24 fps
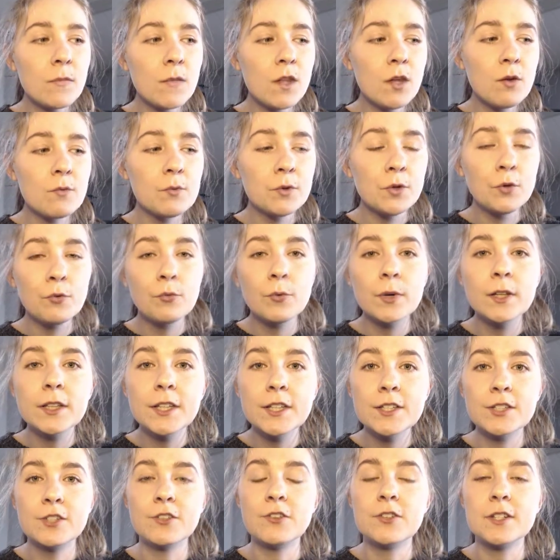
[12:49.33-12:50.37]
when you really
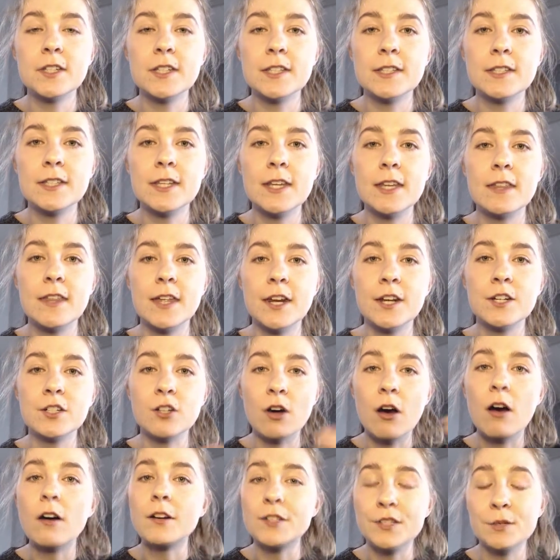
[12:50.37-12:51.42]
start to see that it
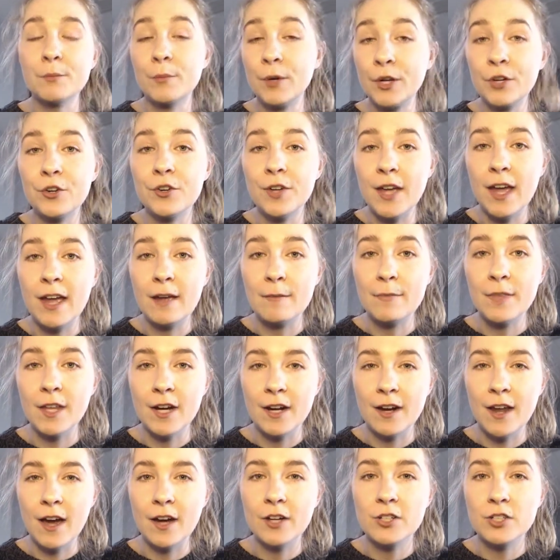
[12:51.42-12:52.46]
talks a bigger game than it
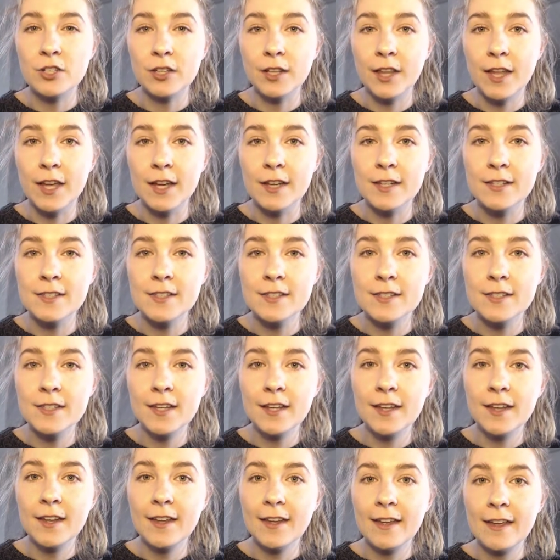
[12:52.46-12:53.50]
actually is,
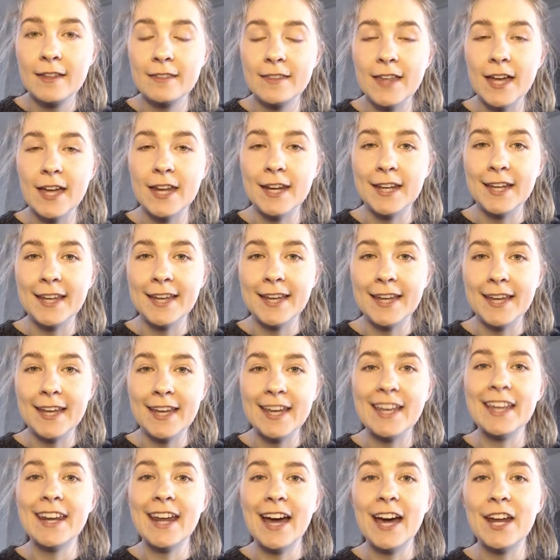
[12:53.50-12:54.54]
that
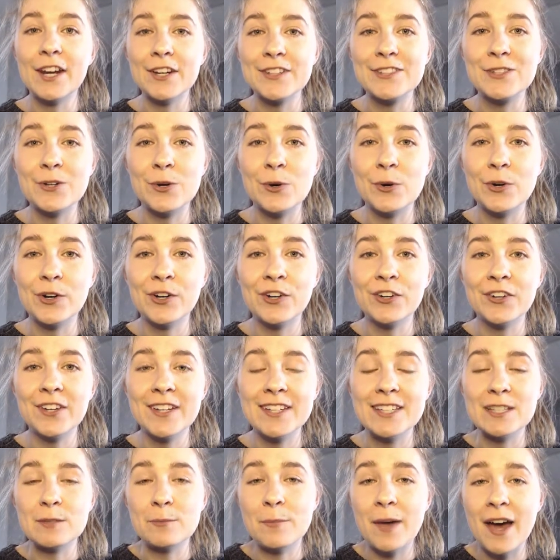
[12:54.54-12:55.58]
it at its core
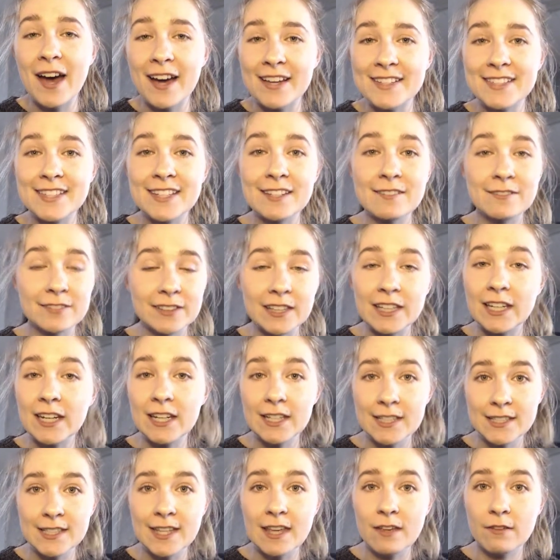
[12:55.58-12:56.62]
is passing, fleeting,
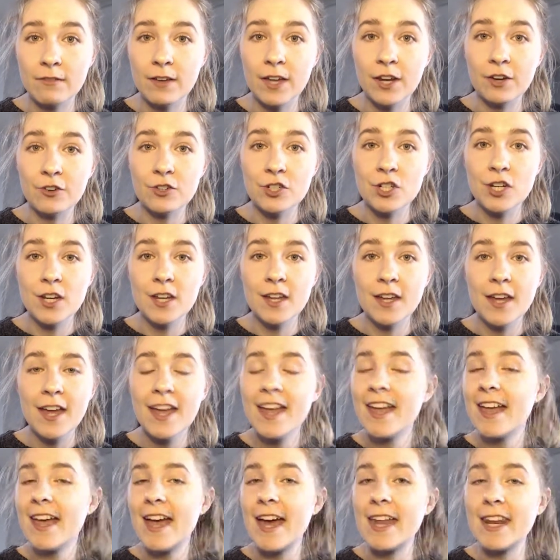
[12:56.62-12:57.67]
safe energy,
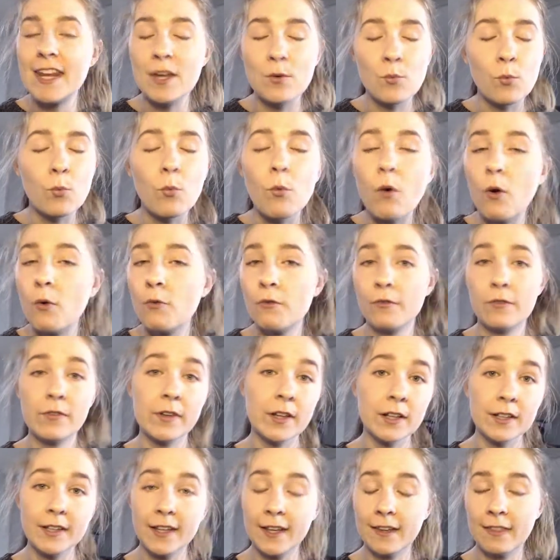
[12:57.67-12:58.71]
and it won't
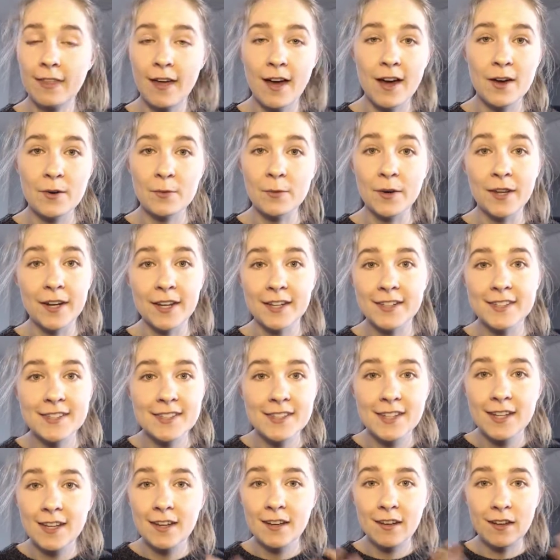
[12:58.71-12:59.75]
feel like that when it's
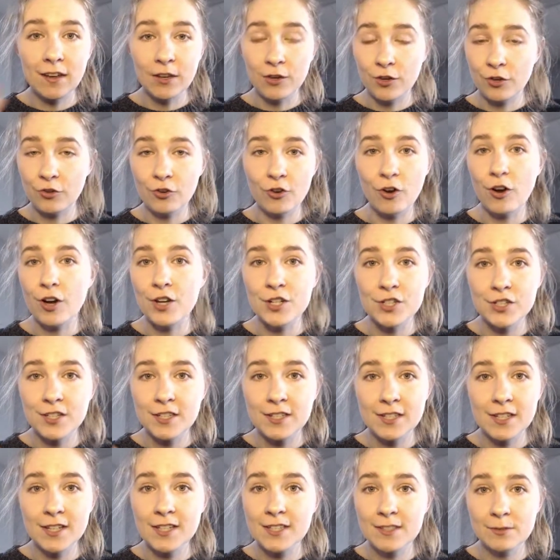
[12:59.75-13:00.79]
in your
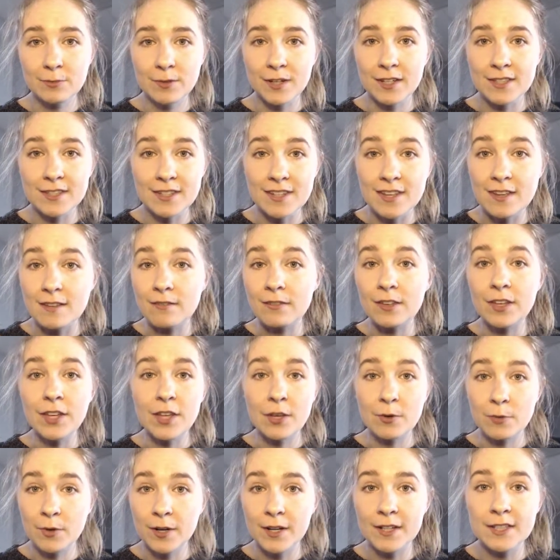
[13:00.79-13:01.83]
consciousness, when it's giving
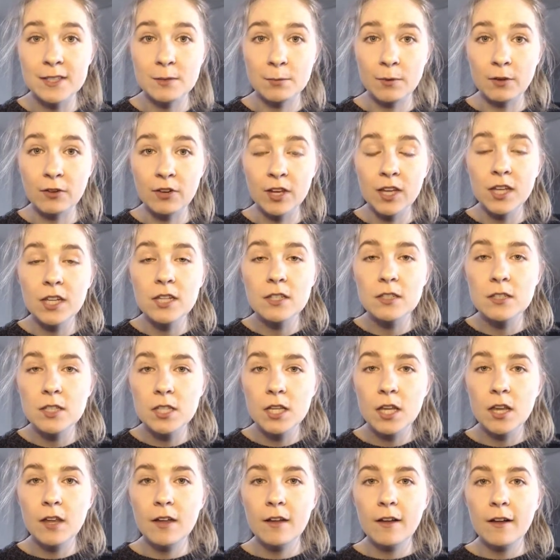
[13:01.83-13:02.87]
you an experience,
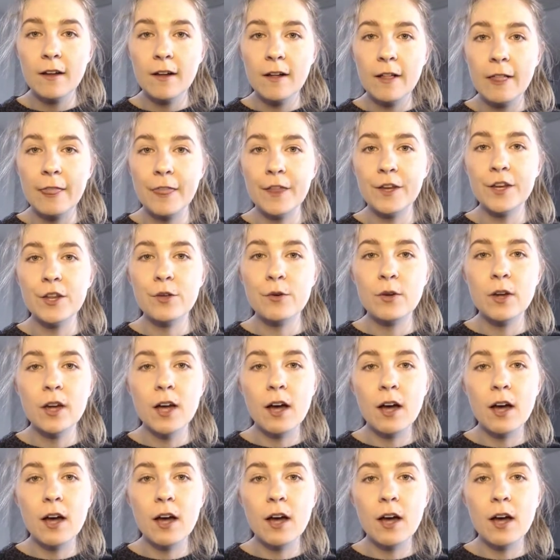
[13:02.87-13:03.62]
then you can